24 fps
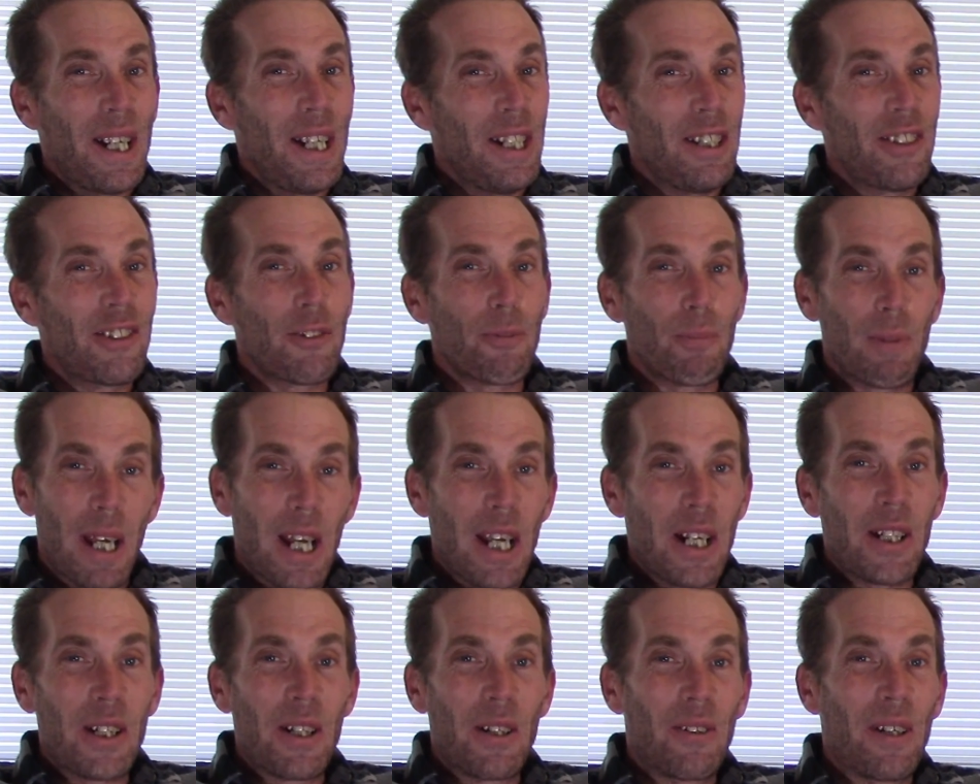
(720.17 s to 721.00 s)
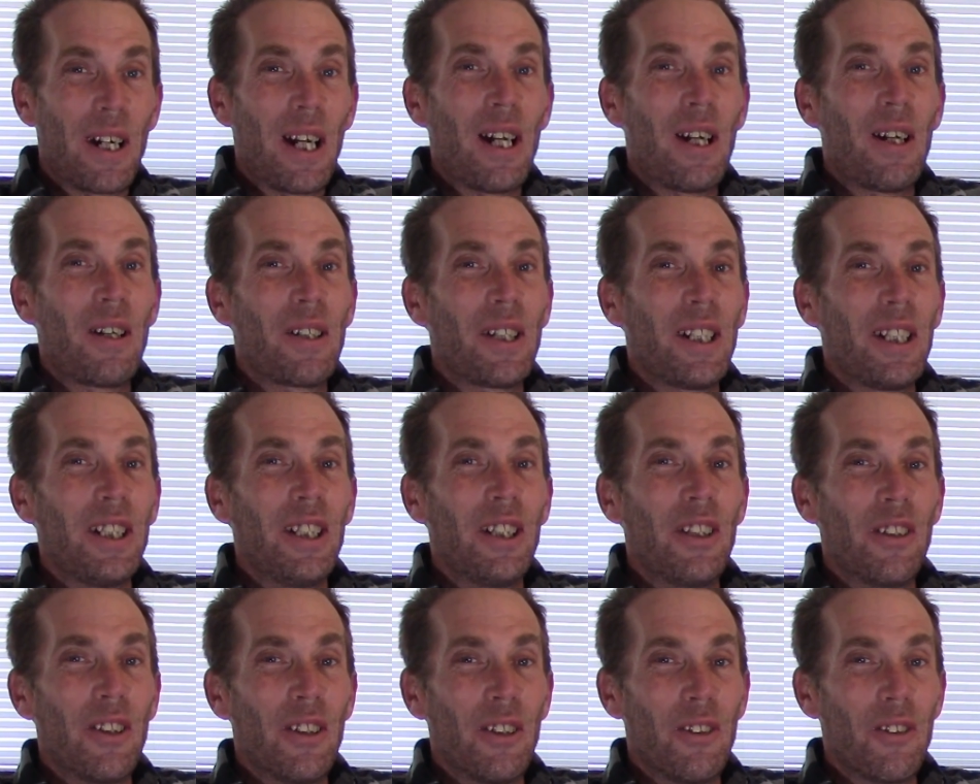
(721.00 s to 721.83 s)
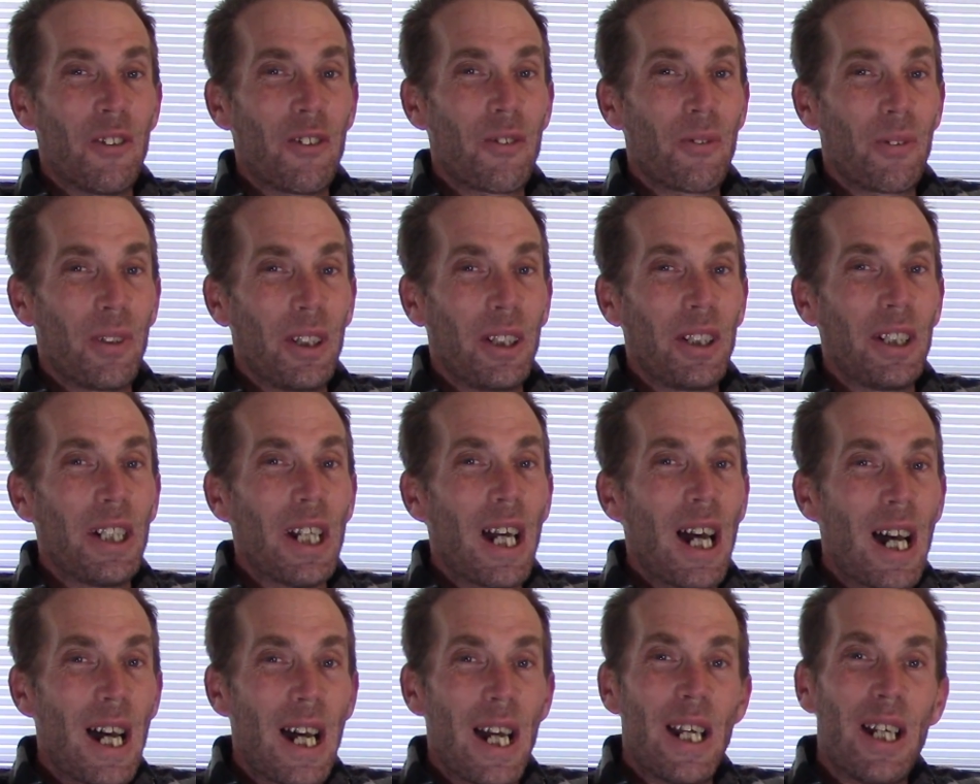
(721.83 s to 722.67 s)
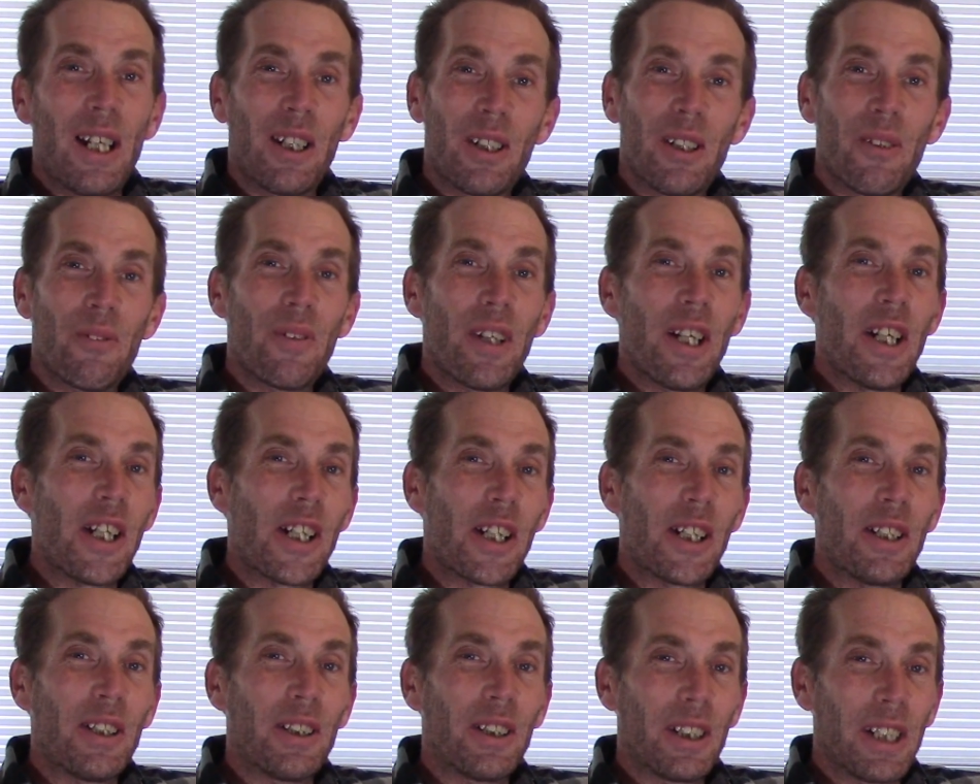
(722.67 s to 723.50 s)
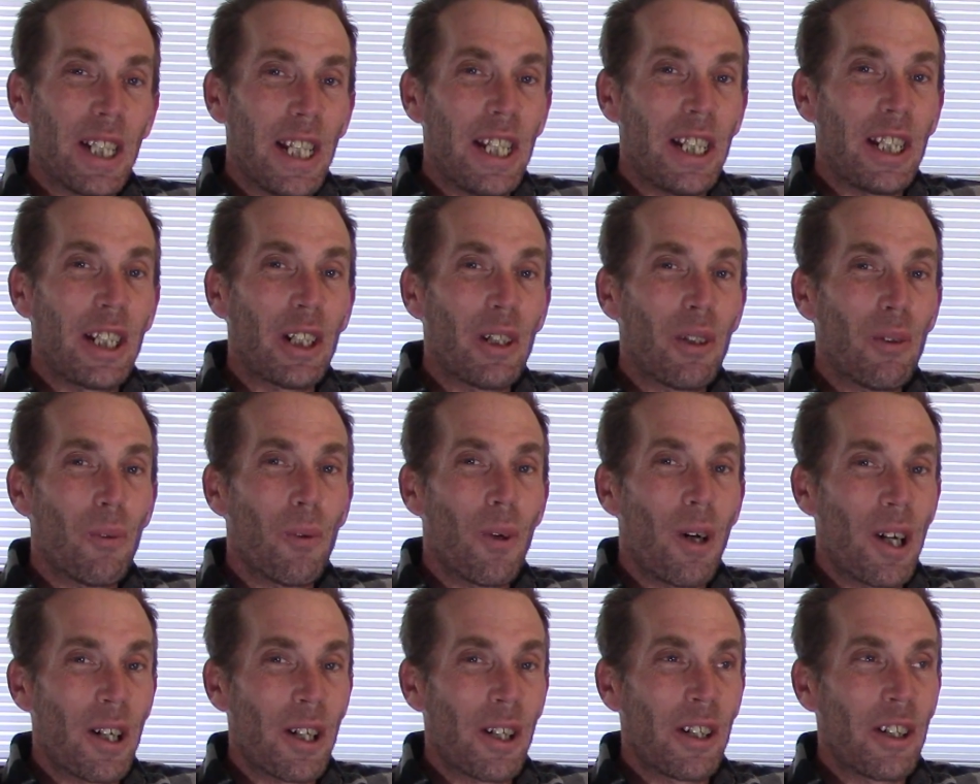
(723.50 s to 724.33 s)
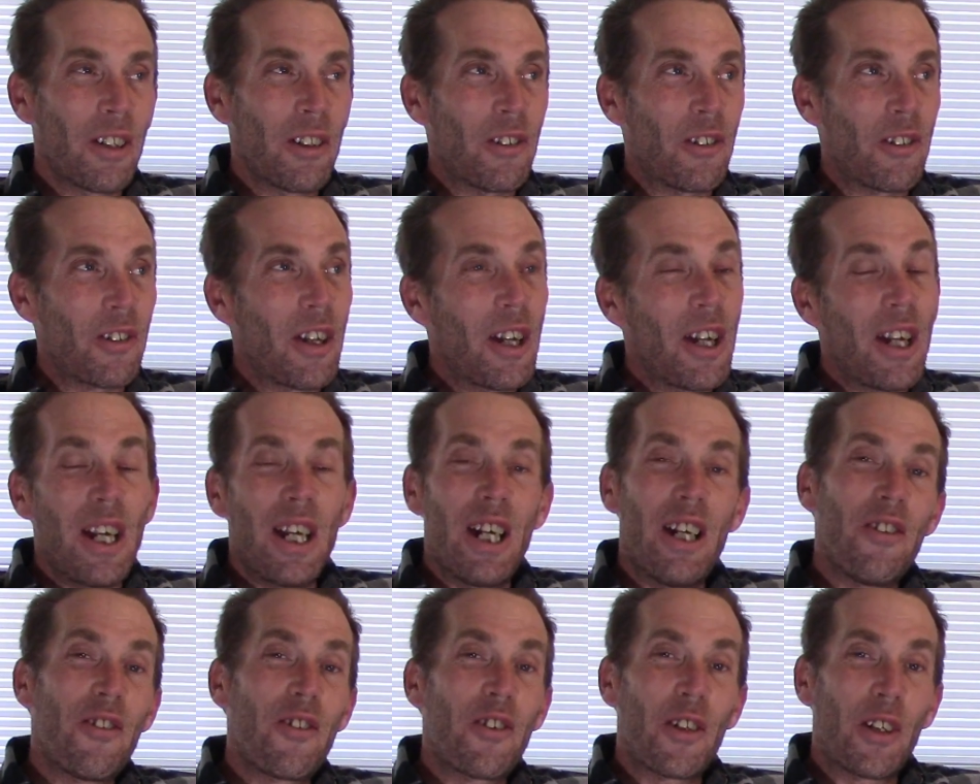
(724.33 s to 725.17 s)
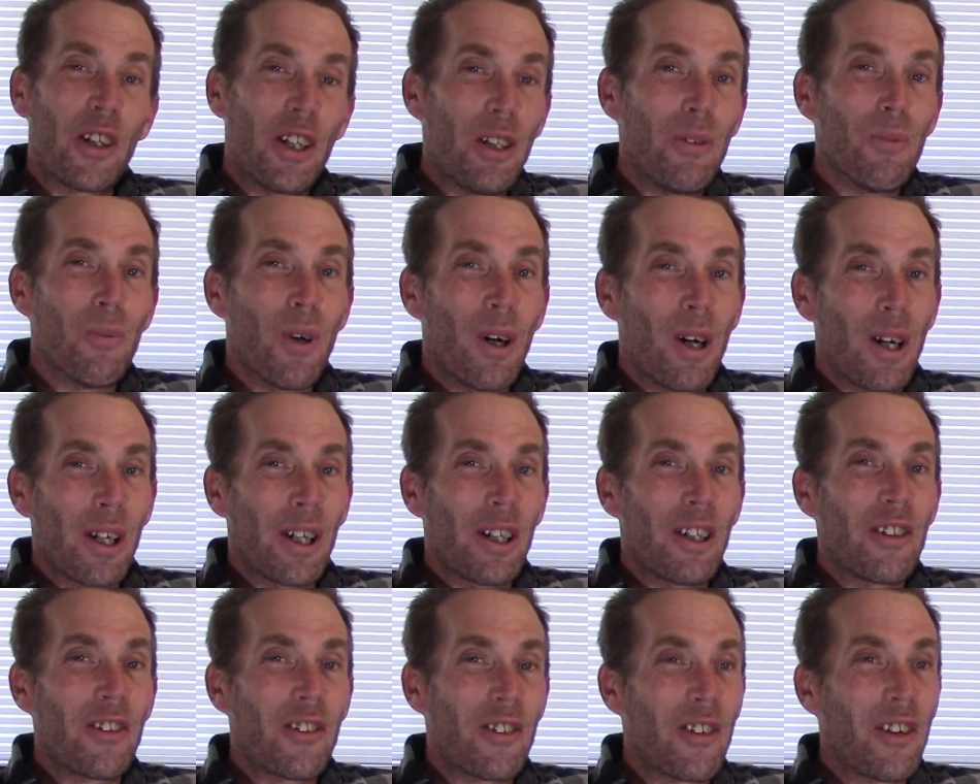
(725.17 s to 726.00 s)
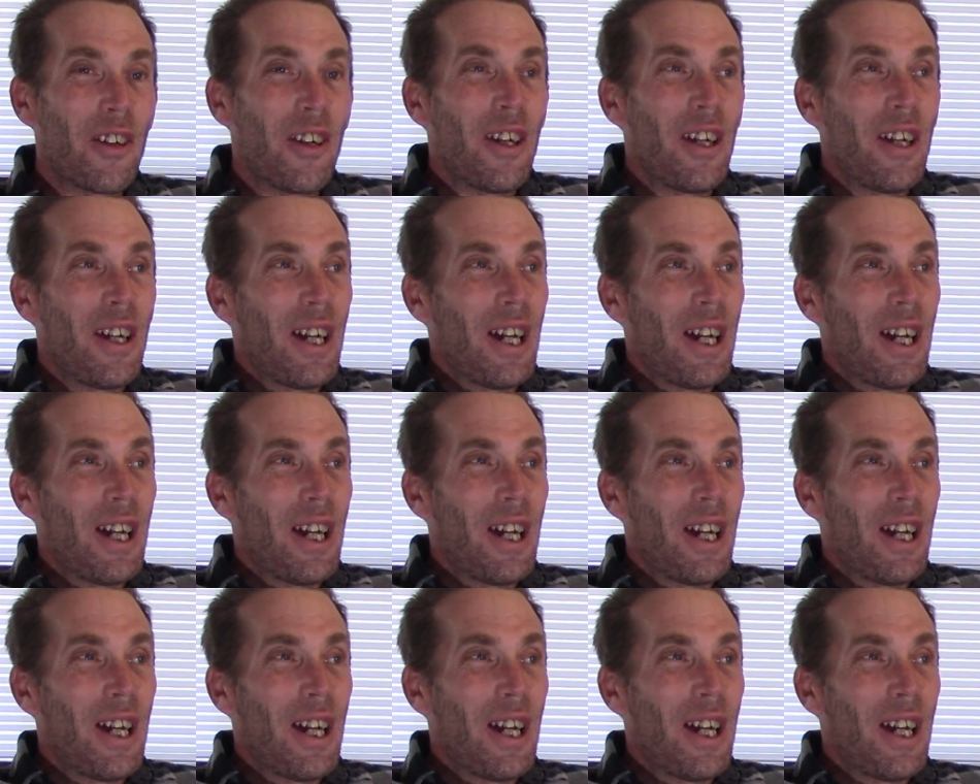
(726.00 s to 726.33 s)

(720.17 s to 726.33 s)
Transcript: I hate splashing around in those really high elevation lake waters and stream waters.